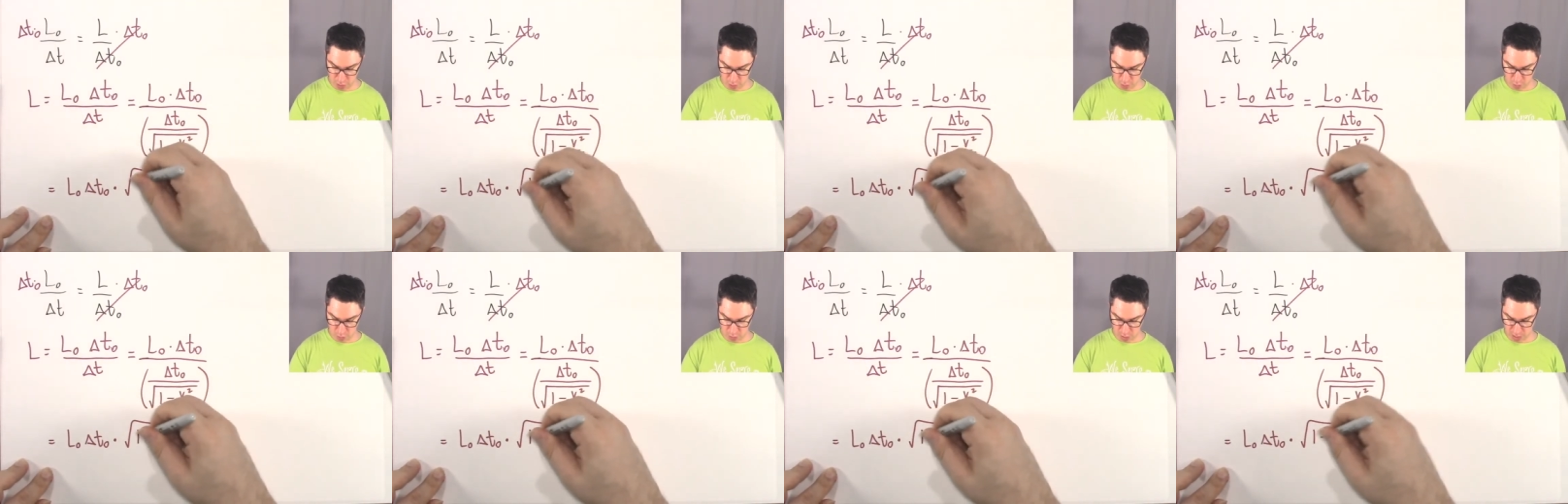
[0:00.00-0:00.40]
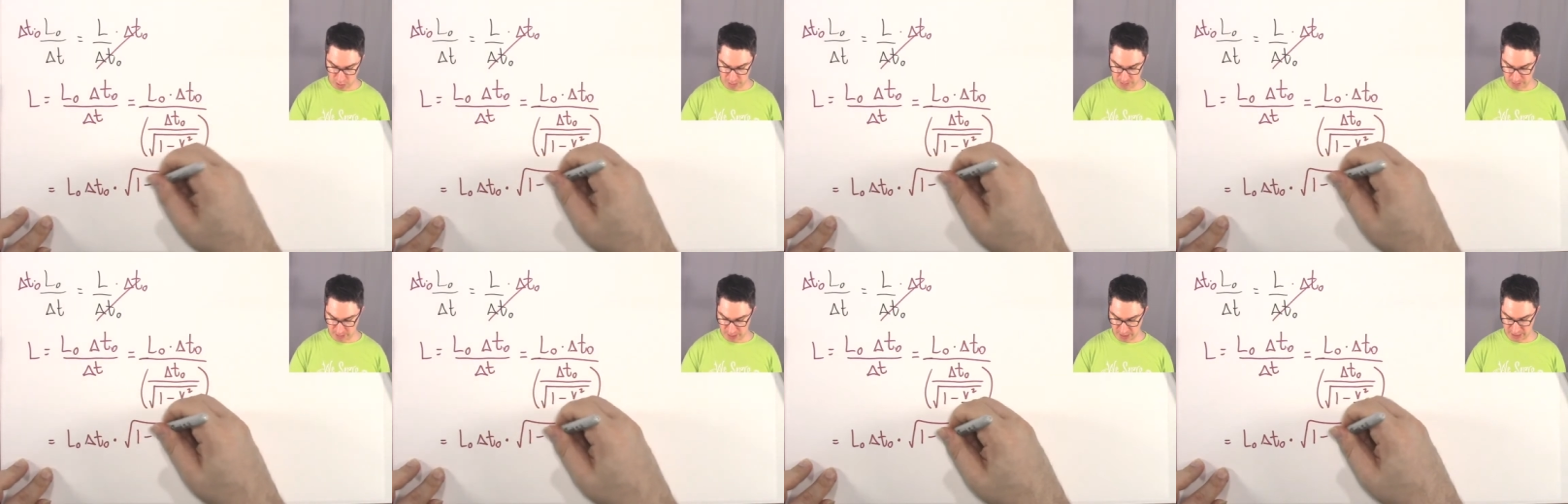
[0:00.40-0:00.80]

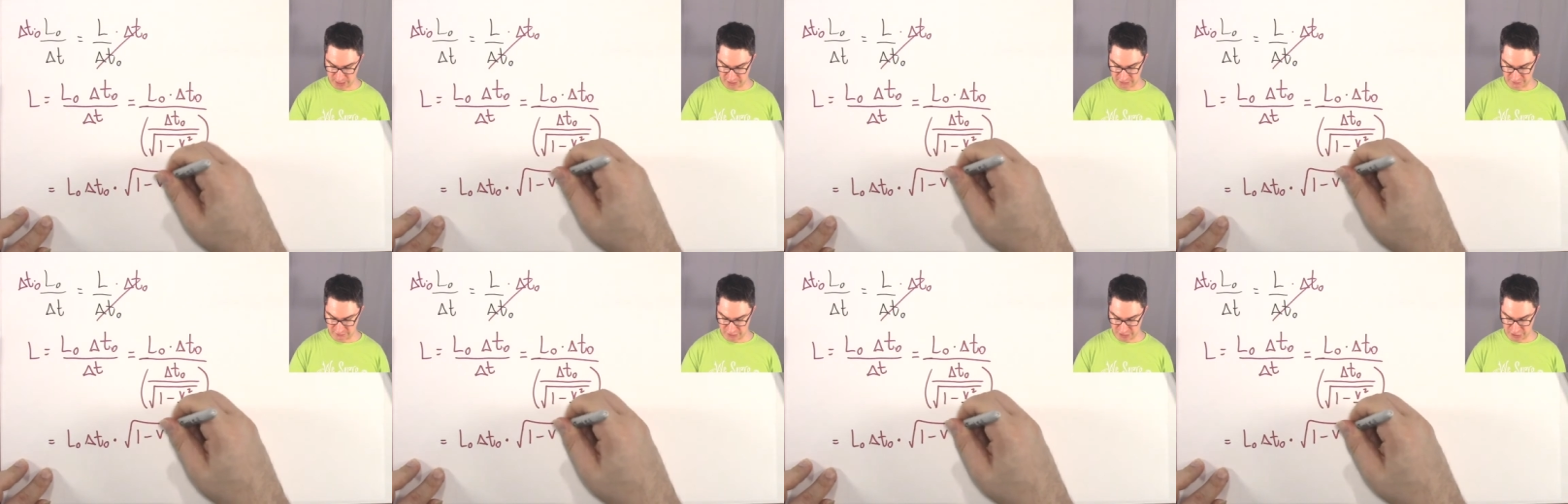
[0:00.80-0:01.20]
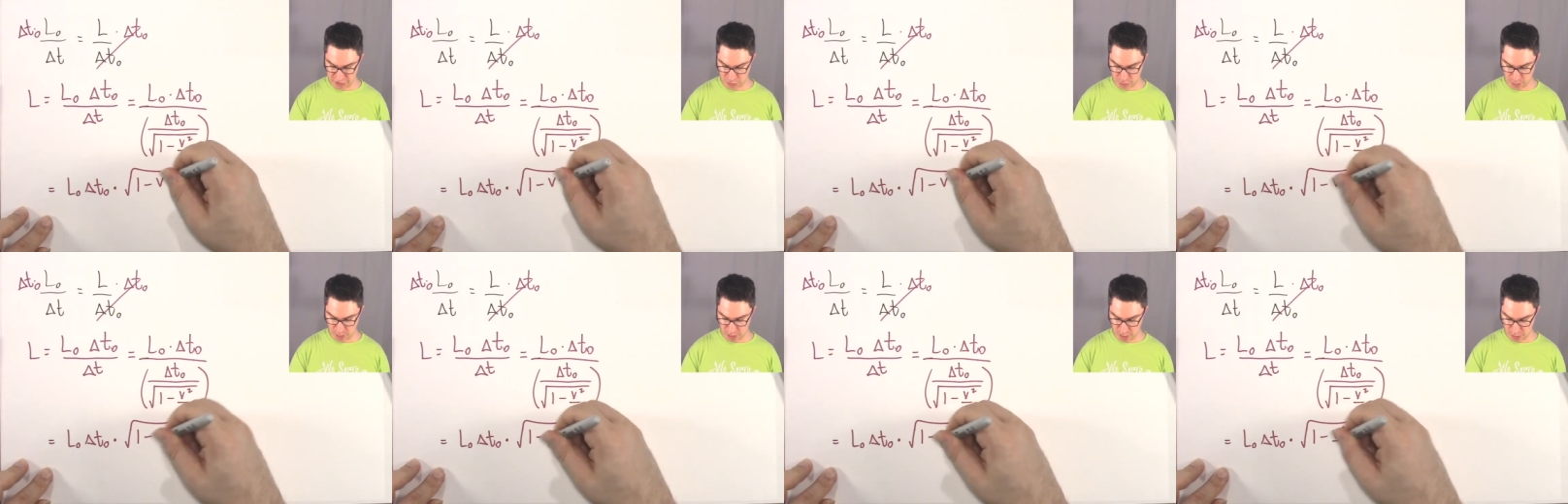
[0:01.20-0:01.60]
1 minus V
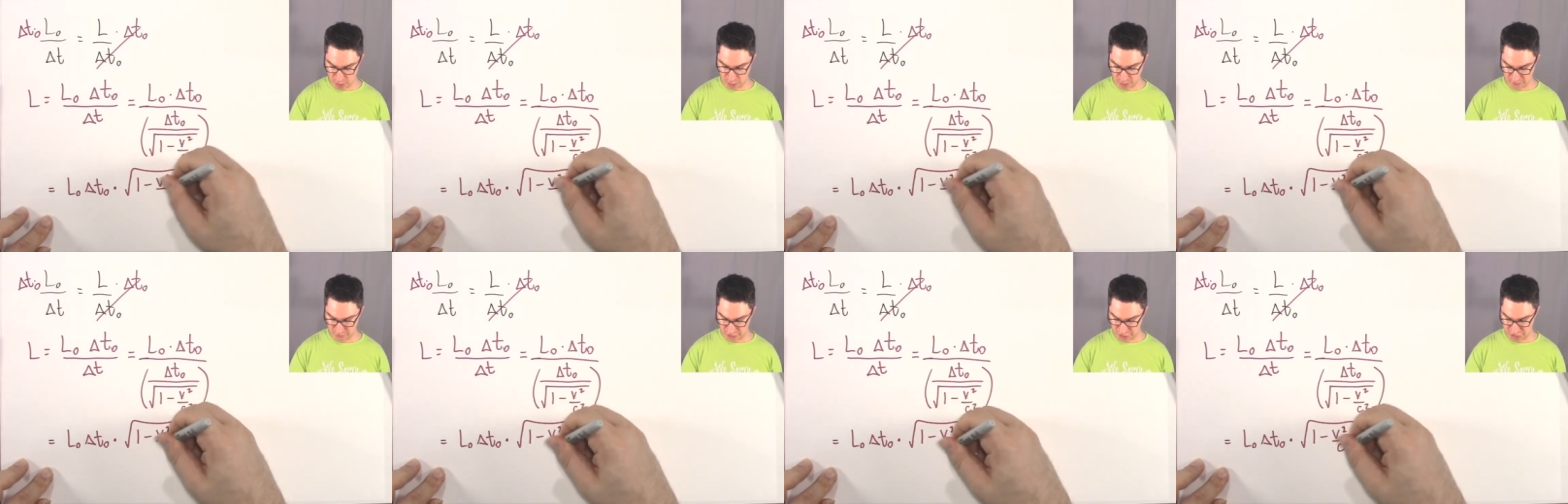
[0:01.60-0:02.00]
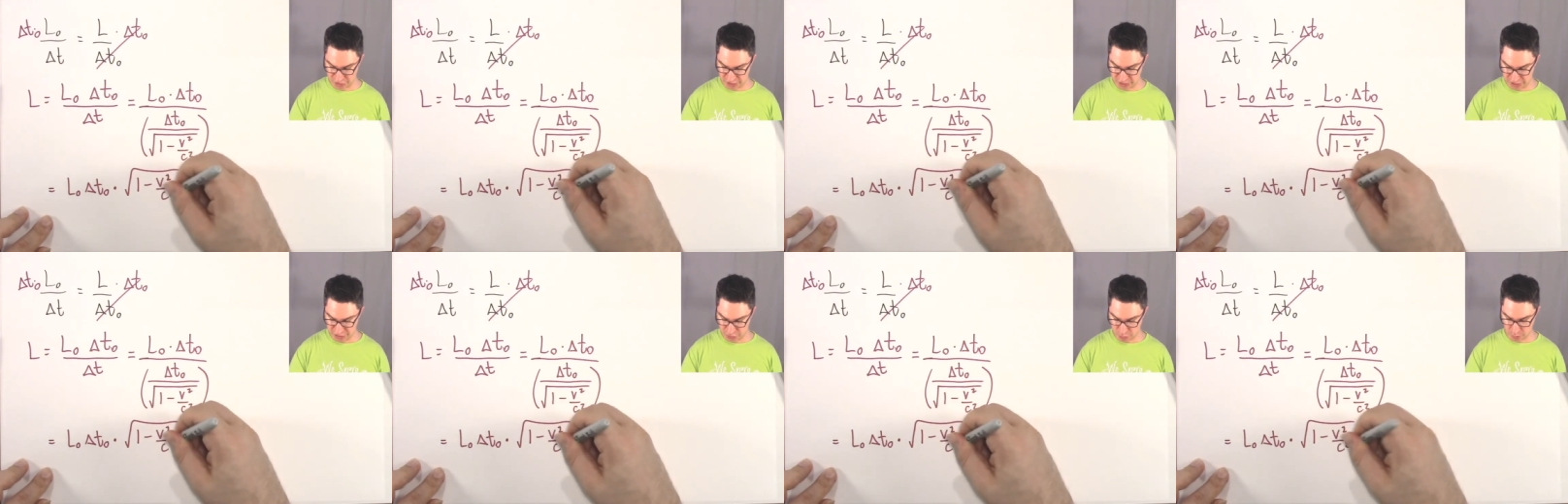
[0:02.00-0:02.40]
squared over
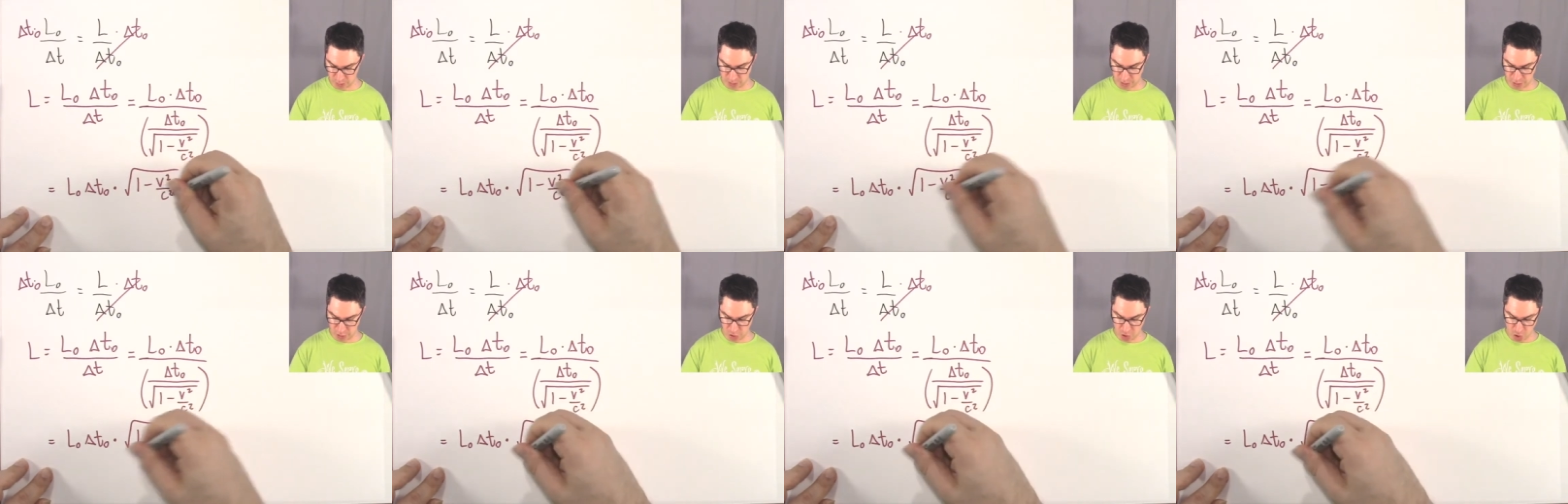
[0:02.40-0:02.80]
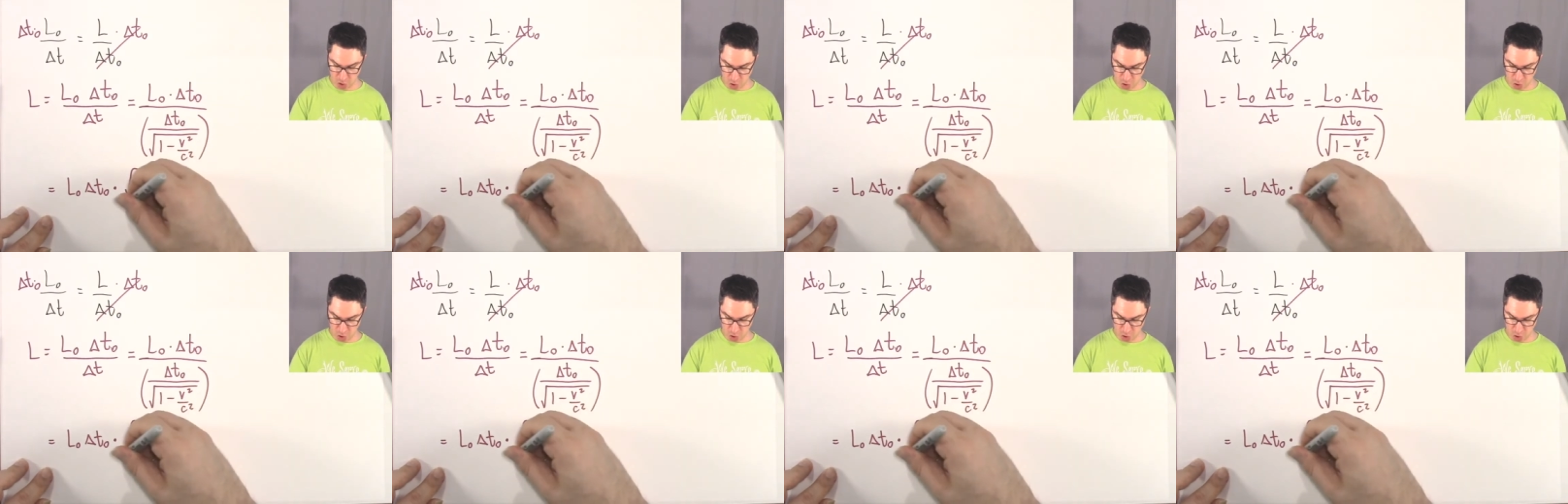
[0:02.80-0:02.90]
C squared